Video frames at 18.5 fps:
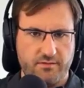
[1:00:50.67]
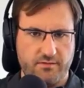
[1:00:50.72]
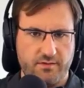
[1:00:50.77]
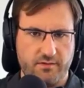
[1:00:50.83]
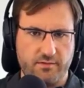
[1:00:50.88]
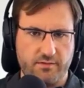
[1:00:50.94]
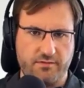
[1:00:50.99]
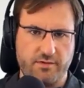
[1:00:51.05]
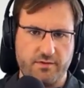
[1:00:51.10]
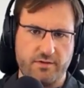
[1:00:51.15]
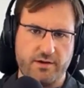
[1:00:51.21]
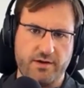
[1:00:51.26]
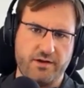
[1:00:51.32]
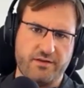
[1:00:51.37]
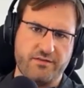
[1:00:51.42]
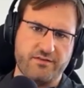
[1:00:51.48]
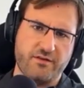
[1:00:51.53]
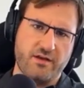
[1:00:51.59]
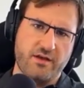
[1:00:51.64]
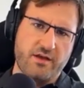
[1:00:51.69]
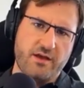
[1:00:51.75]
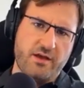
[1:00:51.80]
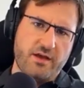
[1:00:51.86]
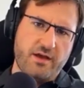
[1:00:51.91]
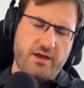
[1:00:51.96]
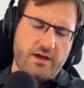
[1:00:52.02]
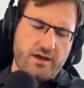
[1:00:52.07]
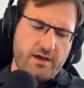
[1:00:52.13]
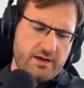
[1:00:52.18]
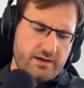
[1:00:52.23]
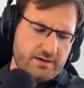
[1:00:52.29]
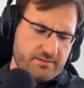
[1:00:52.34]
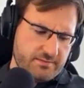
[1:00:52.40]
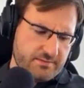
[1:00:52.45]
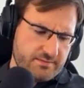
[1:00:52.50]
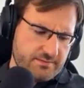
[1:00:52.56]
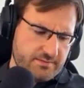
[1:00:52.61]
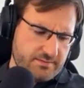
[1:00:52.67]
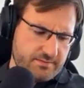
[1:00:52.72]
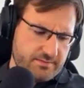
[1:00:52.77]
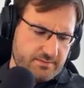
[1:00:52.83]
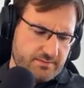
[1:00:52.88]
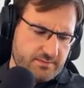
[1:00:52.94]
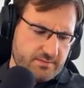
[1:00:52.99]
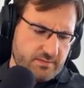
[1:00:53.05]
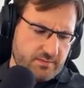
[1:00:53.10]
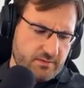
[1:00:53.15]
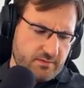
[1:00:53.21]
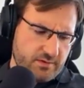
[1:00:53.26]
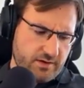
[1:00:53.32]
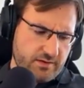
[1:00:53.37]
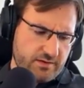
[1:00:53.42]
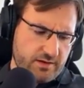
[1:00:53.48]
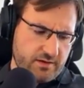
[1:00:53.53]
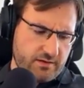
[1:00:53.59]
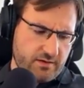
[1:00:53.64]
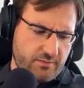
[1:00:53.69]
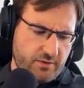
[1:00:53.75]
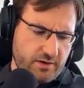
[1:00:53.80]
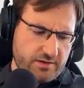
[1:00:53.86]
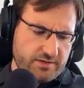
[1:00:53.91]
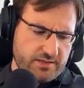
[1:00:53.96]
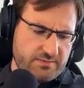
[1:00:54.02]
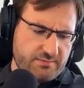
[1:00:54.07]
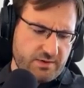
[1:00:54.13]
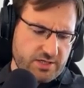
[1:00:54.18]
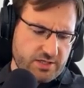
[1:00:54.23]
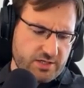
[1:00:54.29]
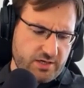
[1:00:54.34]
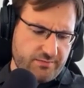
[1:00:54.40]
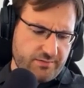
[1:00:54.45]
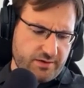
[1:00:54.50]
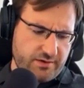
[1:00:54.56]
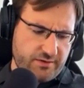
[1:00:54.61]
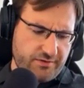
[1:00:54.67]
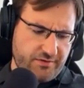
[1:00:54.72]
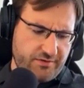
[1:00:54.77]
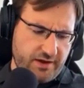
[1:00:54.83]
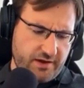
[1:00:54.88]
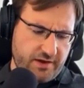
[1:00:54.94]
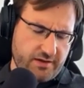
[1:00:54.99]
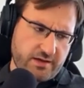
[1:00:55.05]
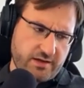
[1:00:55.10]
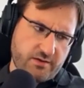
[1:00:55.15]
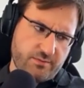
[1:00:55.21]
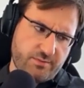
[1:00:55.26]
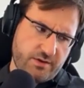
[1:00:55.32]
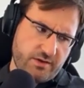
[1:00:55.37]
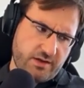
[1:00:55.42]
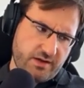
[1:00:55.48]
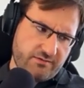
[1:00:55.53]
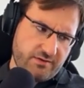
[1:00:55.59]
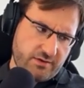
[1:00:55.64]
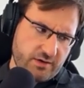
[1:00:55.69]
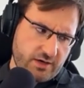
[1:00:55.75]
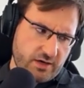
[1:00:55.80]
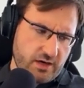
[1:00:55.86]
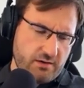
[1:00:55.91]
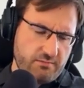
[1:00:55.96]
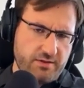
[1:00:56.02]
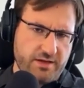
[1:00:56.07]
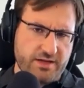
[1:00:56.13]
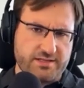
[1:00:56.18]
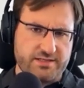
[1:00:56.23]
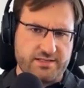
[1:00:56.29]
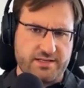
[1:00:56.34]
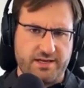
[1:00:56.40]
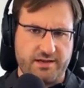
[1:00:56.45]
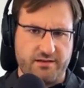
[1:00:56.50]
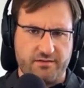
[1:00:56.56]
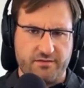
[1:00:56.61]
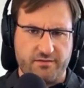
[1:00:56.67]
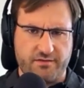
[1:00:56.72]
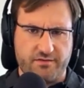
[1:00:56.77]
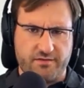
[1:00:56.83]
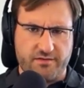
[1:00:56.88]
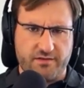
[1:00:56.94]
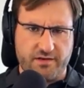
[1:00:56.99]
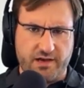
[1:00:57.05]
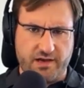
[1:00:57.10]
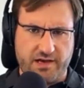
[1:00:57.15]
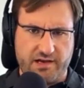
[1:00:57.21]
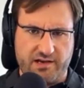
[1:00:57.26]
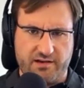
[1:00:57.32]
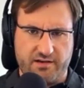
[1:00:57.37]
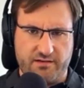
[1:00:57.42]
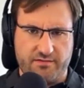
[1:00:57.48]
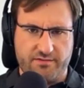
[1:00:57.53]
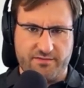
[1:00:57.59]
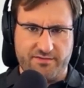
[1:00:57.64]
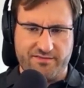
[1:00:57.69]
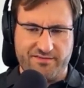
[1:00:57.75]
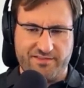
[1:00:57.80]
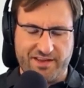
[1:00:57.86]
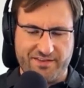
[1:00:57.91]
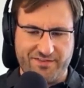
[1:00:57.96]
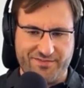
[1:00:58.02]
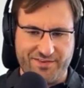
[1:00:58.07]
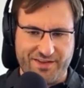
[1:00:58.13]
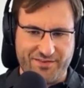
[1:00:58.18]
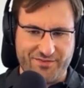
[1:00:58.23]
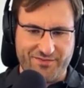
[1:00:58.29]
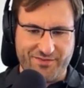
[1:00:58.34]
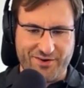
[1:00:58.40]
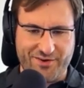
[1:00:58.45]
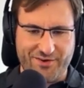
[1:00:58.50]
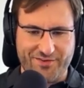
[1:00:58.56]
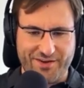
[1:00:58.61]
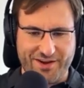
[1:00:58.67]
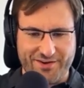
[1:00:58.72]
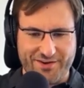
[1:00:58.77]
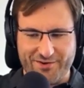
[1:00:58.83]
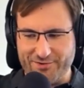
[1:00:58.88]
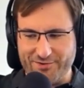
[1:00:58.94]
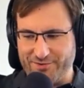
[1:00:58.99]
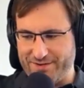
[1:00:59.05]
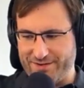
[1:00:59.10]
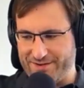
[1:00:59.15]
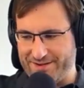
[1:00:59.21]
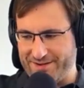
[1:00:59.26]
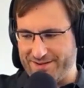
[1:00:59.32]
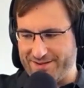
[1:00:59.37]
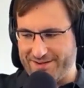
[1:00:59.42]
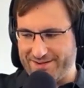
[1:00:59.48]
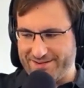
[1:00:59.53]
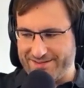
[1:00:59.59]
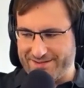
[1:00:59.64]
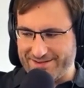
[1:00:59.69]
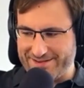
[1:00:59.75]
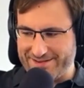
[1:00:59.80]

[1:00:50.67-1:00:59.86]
Very, very nice. One of the other parts, especially when you're saying like you're building very complex things, as far as I know,